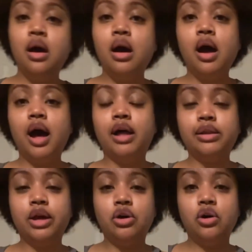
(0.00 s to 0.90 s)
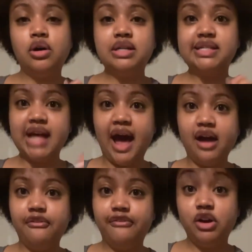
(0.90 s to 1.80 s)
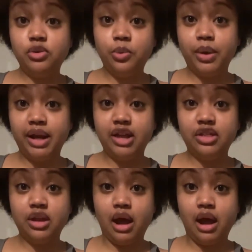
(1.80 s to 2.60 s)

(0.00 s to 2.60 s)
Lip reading: a little sack filled with